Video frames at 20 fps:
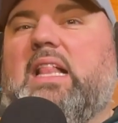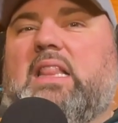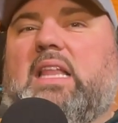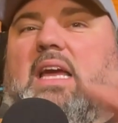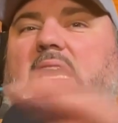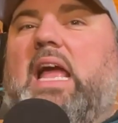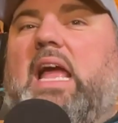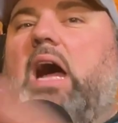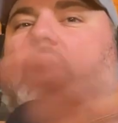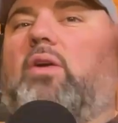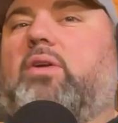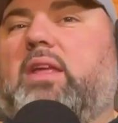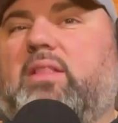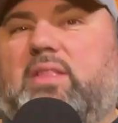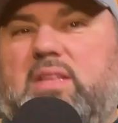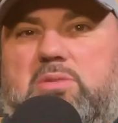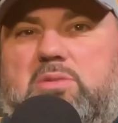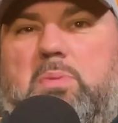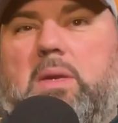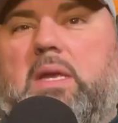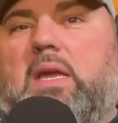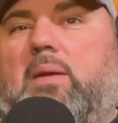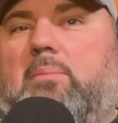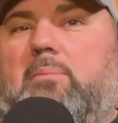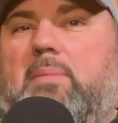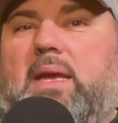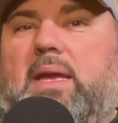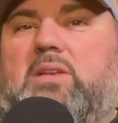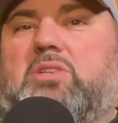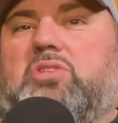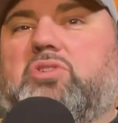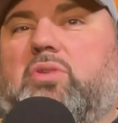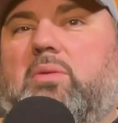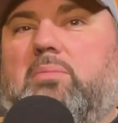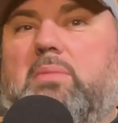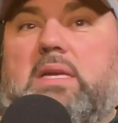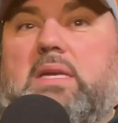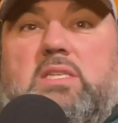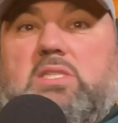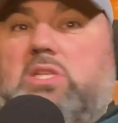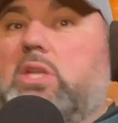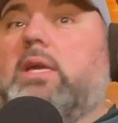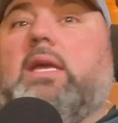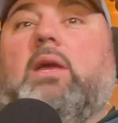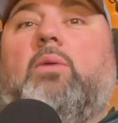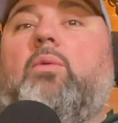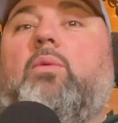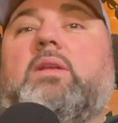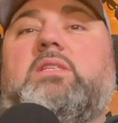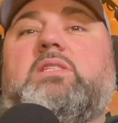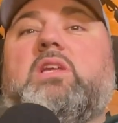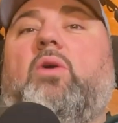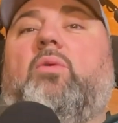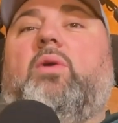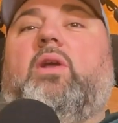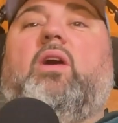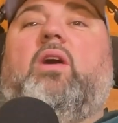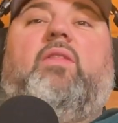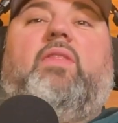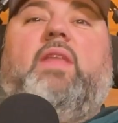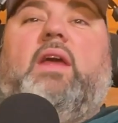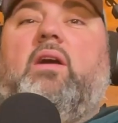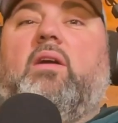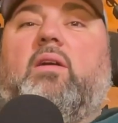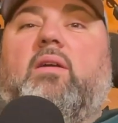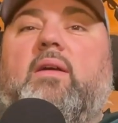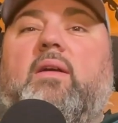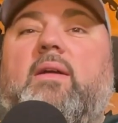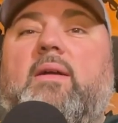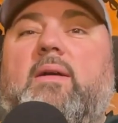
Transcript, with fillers: Like, how can this become mainstream? Because look at what's going on there.